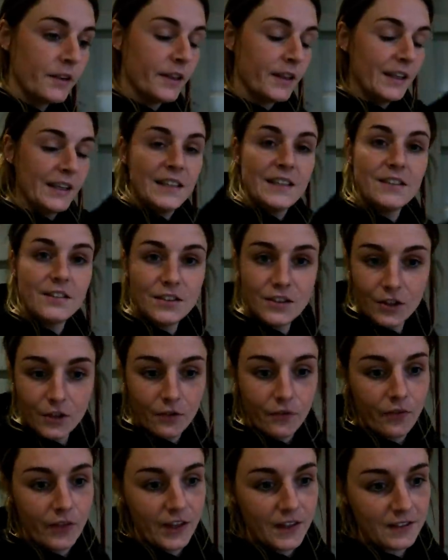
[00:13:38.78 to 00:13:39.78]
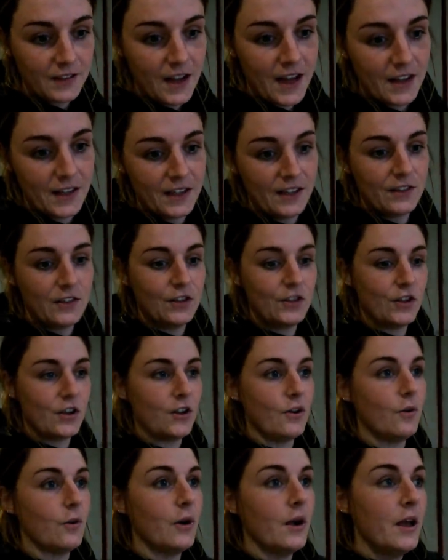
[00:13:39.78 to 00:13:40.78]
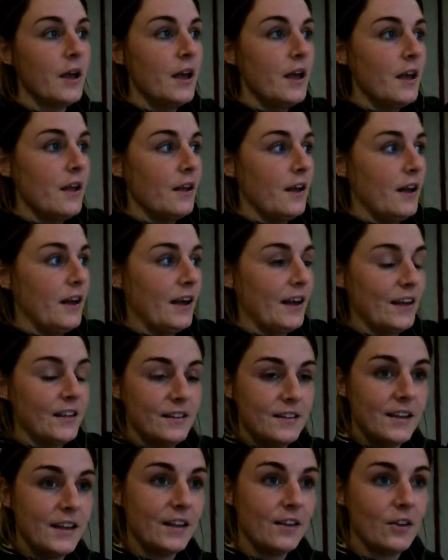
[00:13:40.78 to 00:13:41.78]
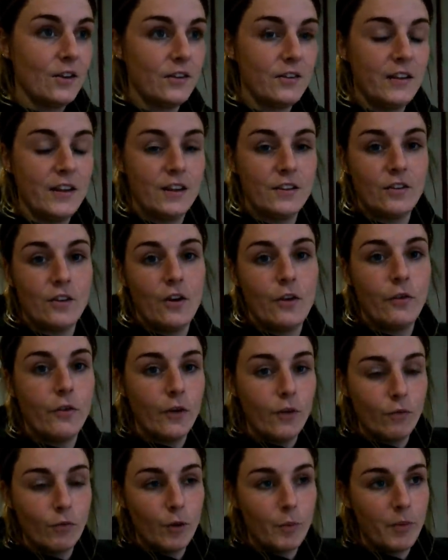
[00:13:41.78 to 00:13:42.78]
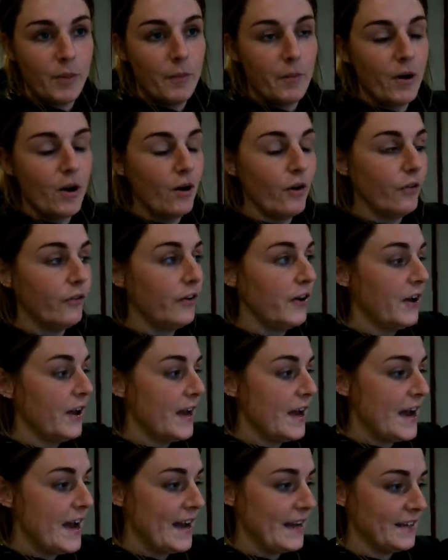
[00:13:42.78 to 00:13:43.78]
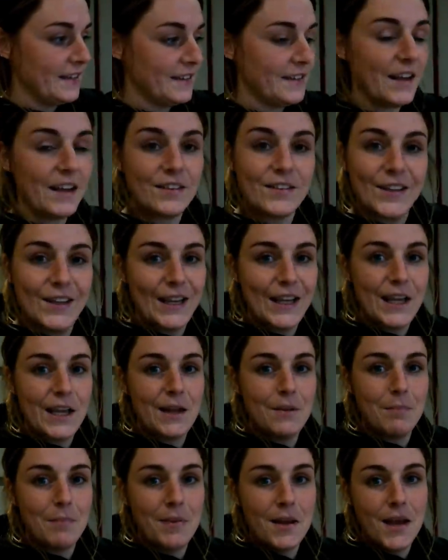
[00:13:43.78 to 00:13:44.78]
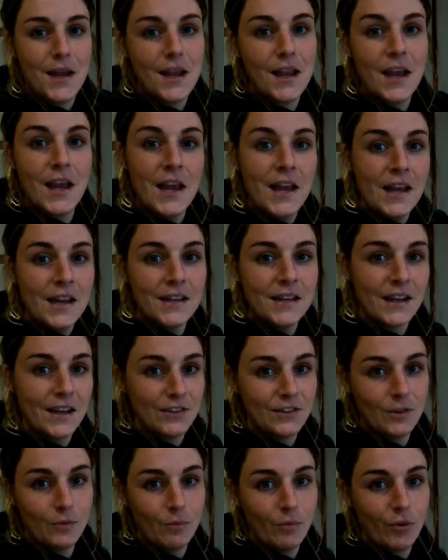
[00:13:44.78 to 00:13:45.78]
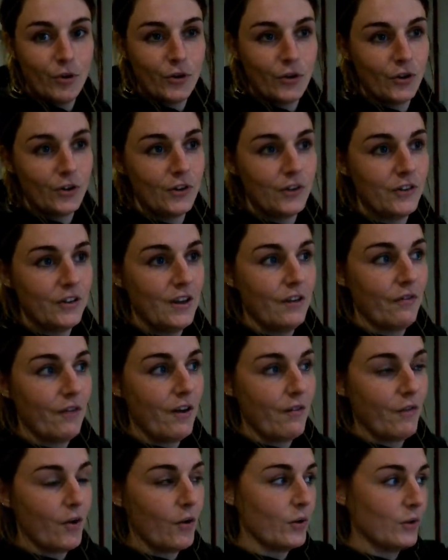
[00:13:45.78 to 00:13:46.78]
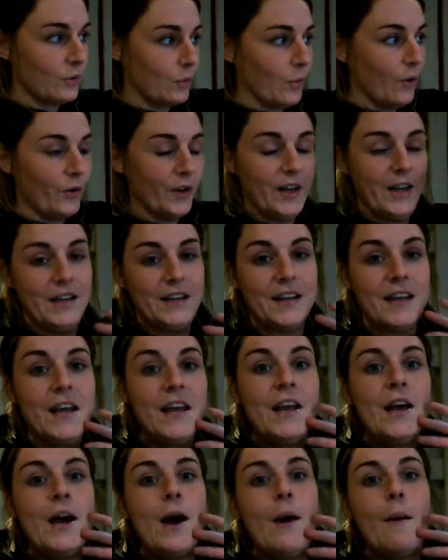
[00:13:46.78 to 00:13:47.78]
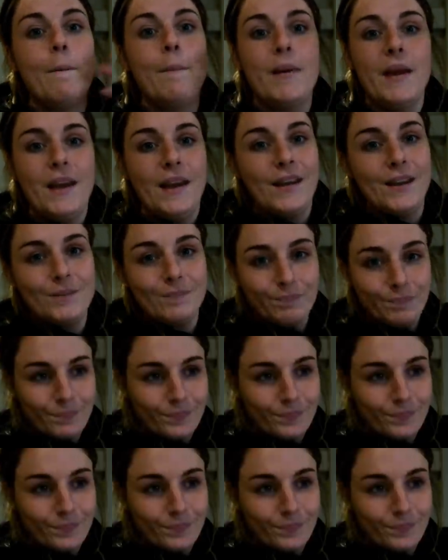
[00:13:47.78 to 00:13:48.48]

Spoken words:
list of things that I need to do, and I can tick those things off or rub them off, and that's going to keep me nice and productive. I've always wanted a big